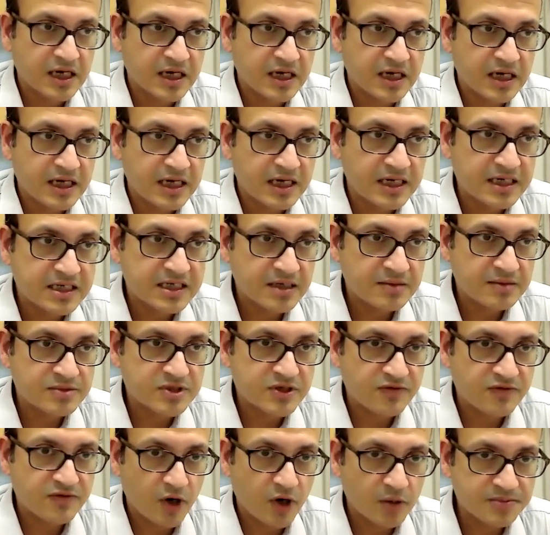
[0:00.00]
In terms
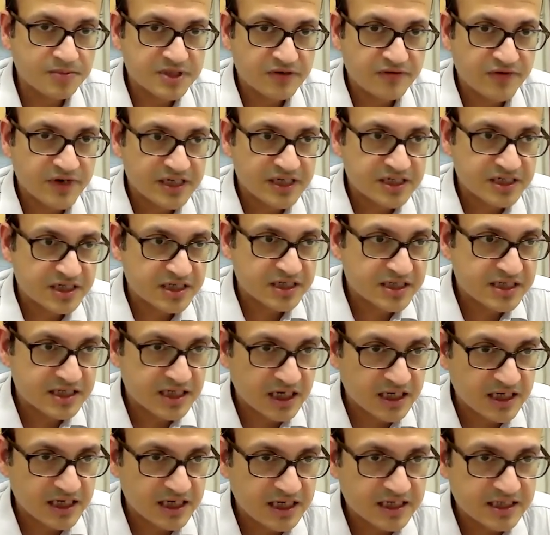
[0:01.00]
of observational
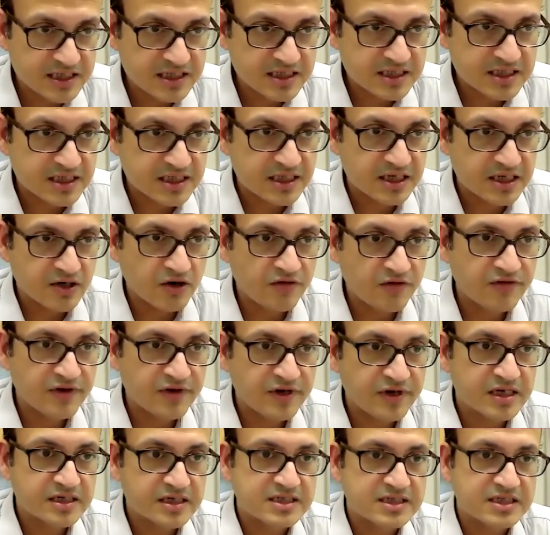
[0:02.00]
studies, they're
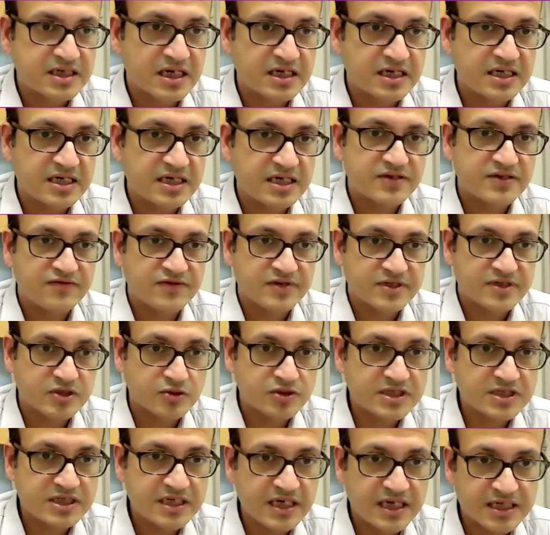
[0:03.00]
often studies of
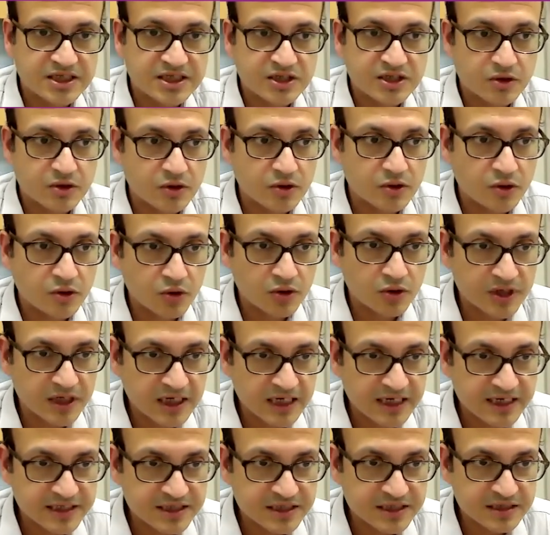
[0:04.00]
association or
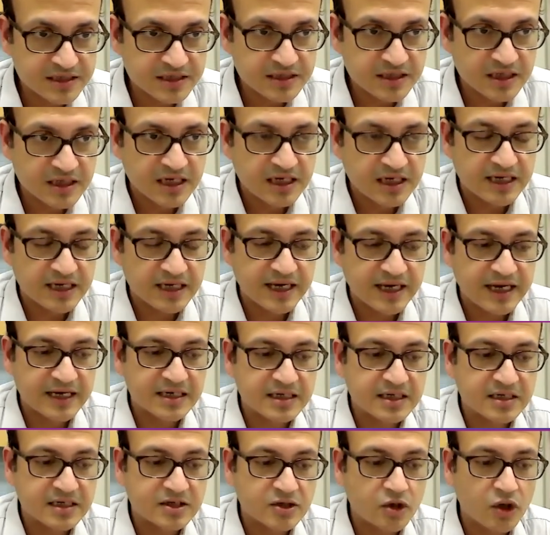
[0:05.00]
correlation,
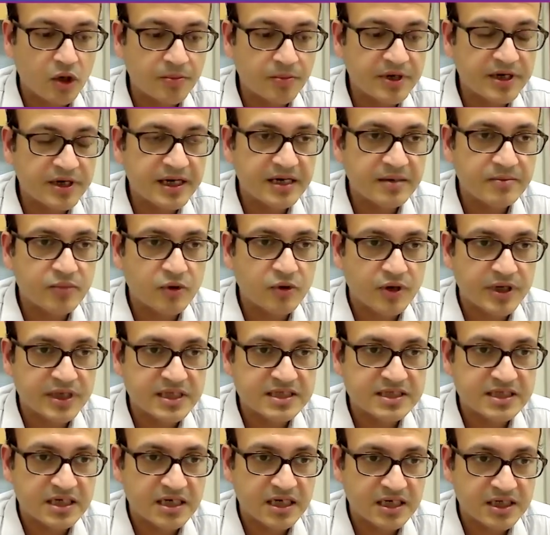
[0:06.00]
and common
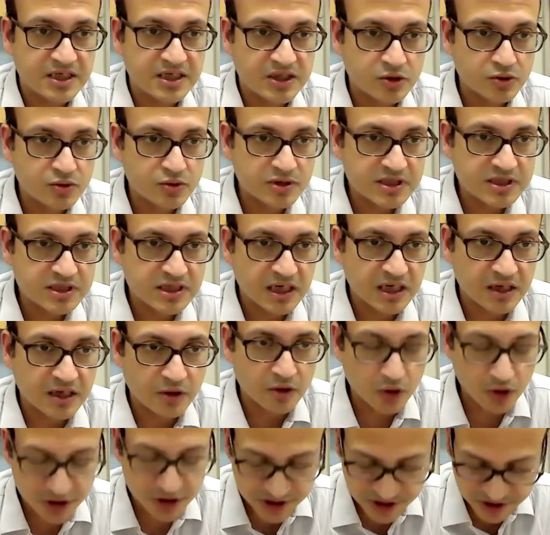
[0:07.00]
endpoints that are used are
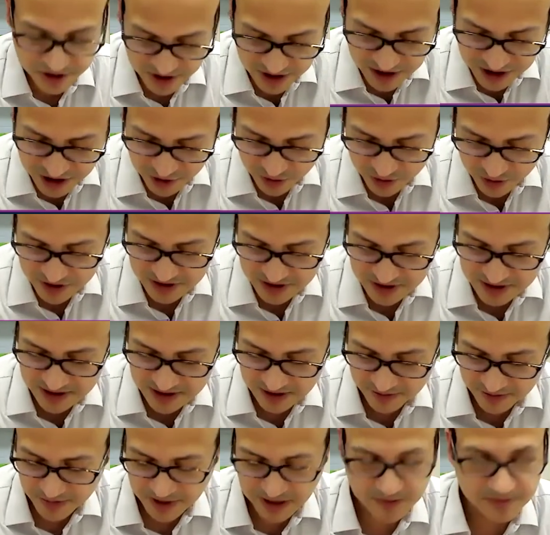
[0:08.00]
odds ratios and
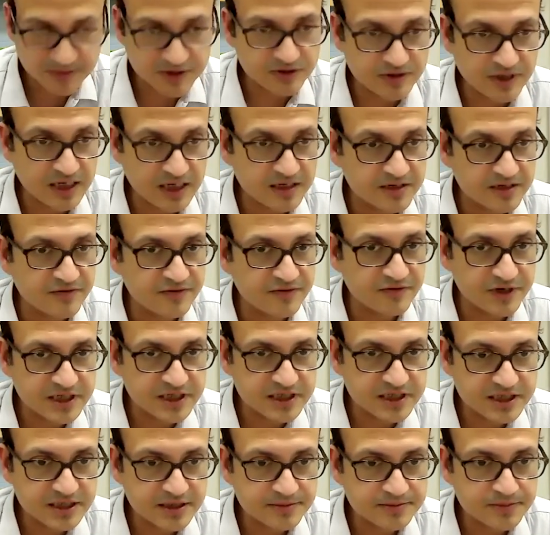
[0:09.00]
sometimes relative
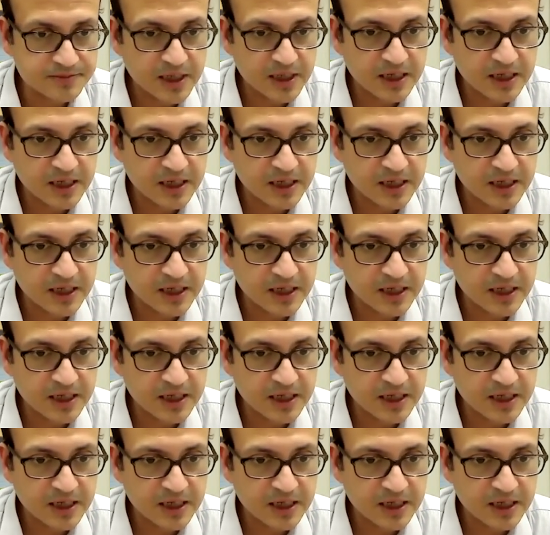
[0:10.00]
risk.